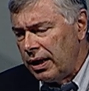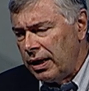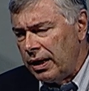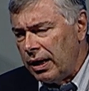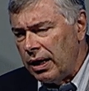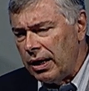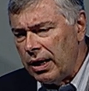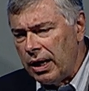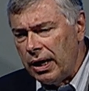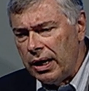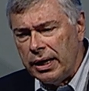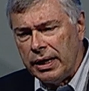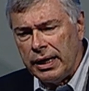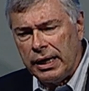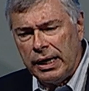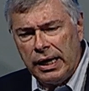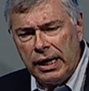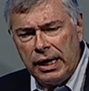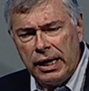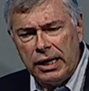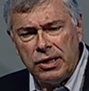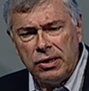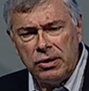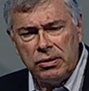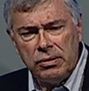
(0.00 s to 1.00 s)
Uh,
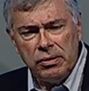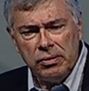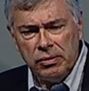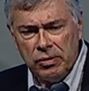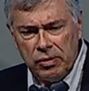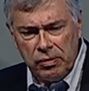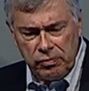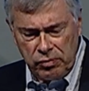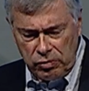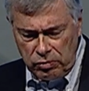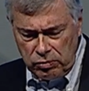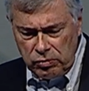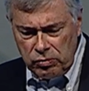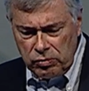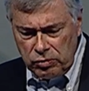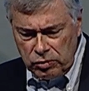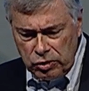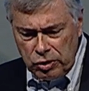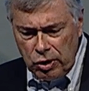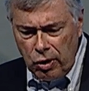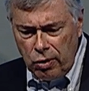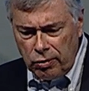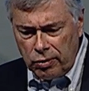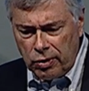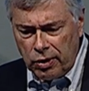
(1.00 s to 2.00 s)
in
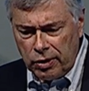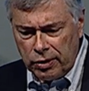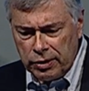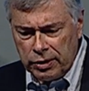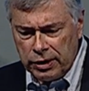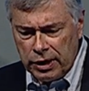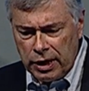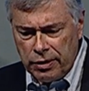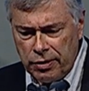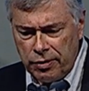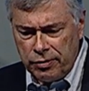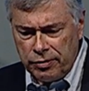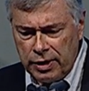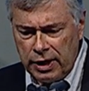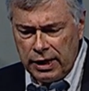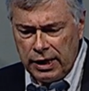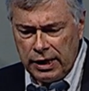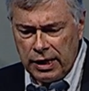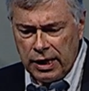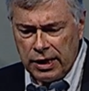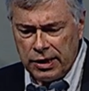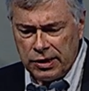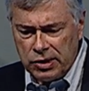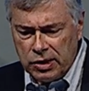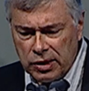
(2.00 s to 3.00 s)
total, you know,
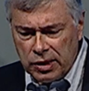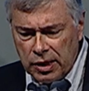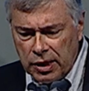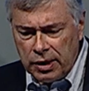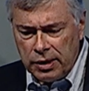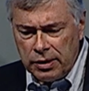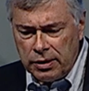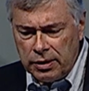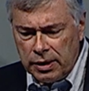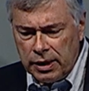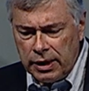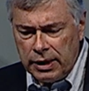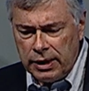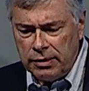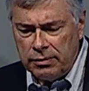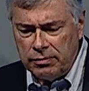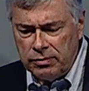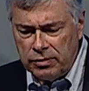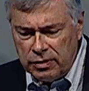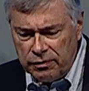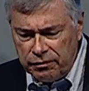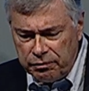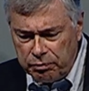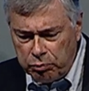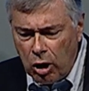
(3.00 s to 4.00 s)
the, uh, the, the,
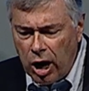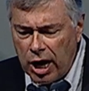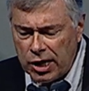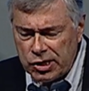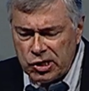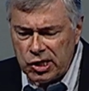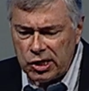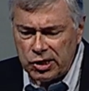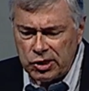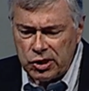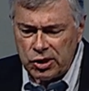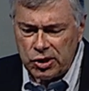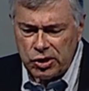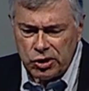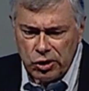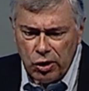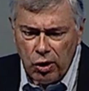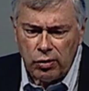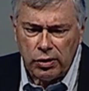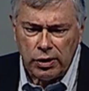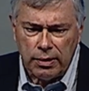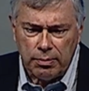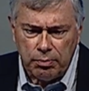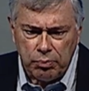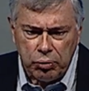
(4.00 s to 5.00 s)
the process is
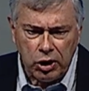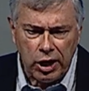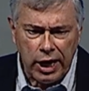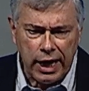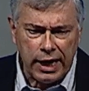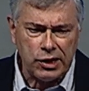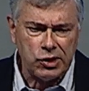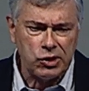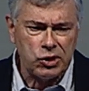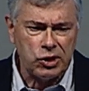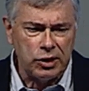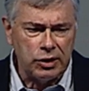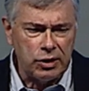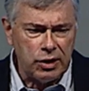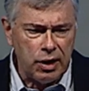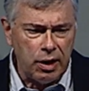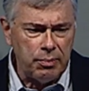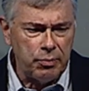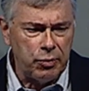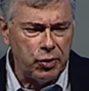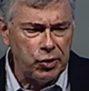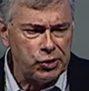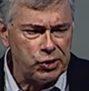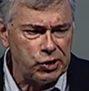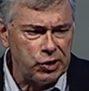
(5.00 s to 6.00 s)
so complex and
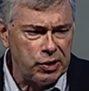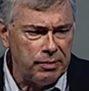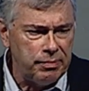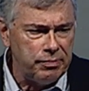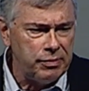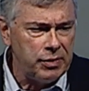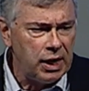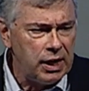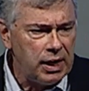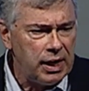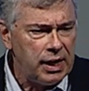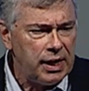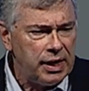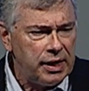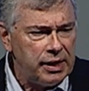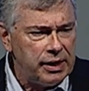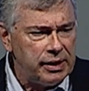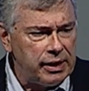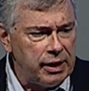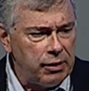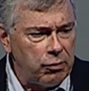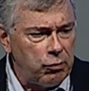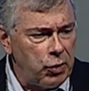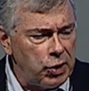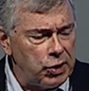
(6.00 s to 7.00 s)
cumbersome
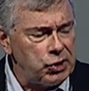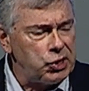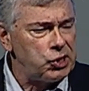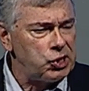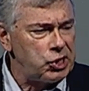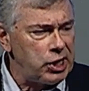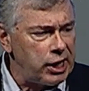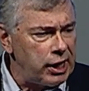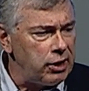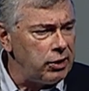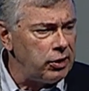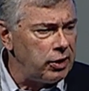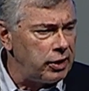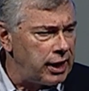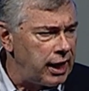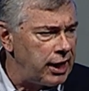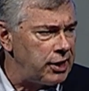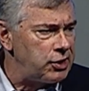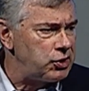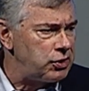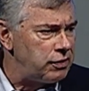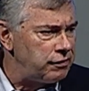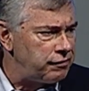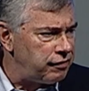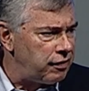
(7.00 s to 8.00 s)
that once a standard
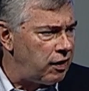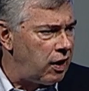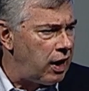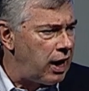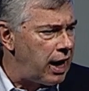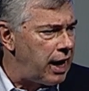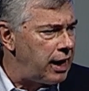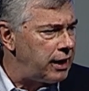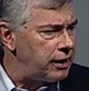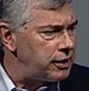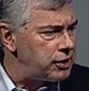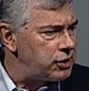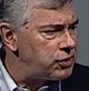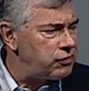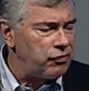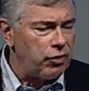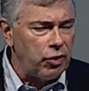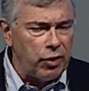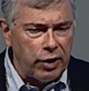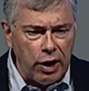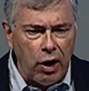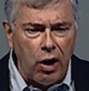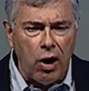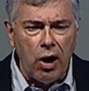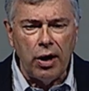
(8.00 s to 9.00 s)
gets defined, it's
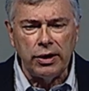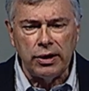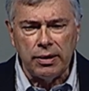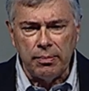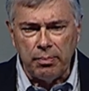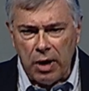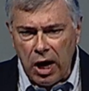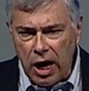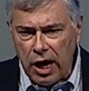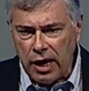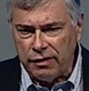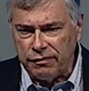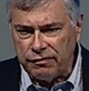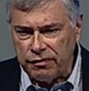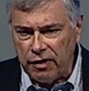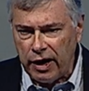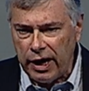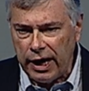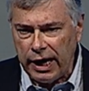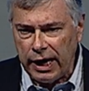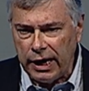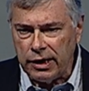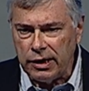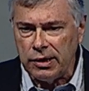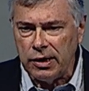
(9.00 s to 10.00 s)
very hard to
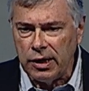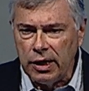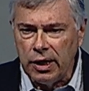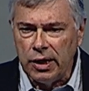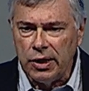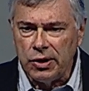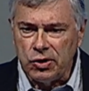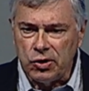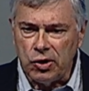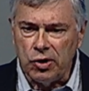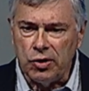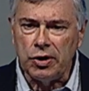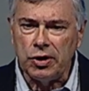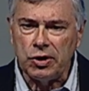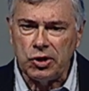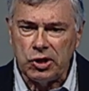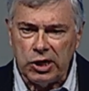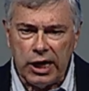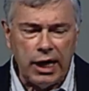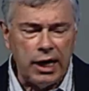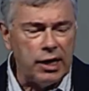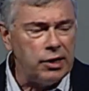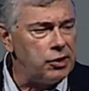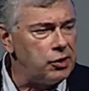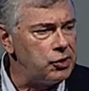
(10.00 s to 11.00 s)
modify it, so the
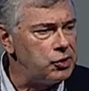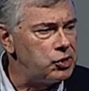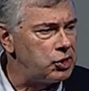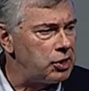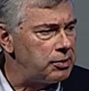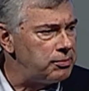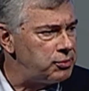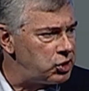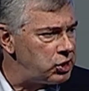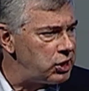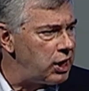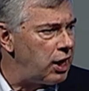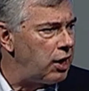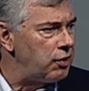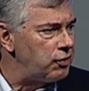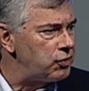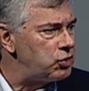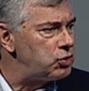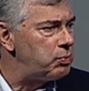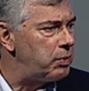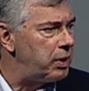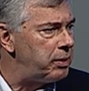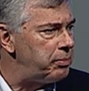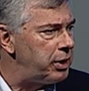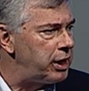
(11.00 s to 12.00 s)
standards
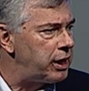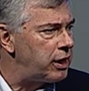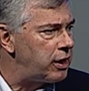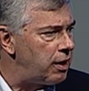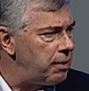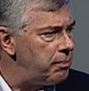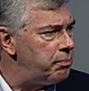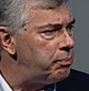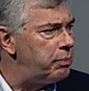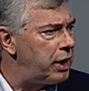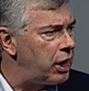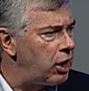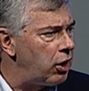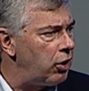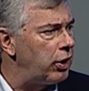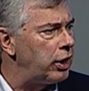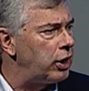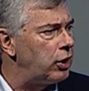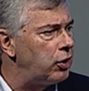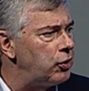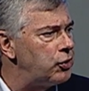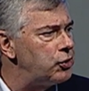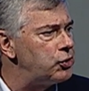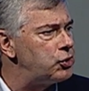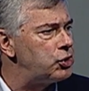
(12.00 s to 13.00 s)
themselves may become
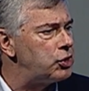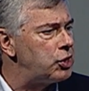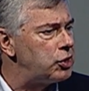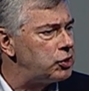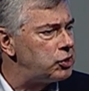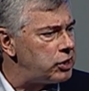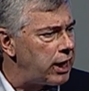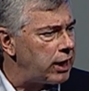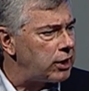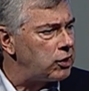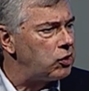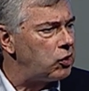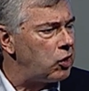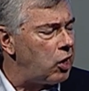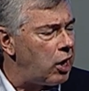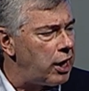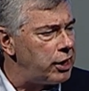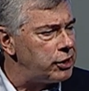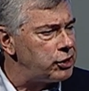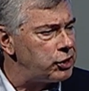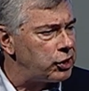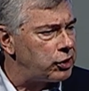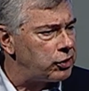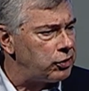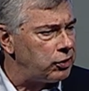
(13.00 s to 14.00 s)
barriers to
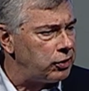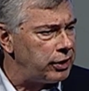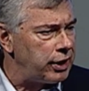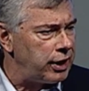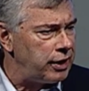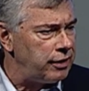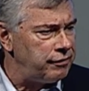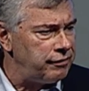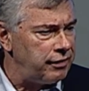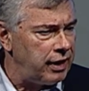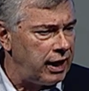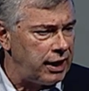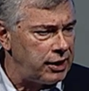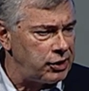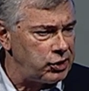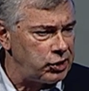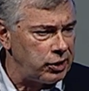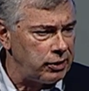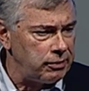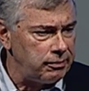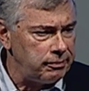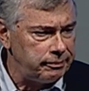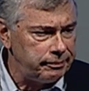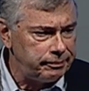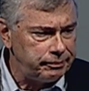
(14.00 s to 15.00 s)
technological innovation.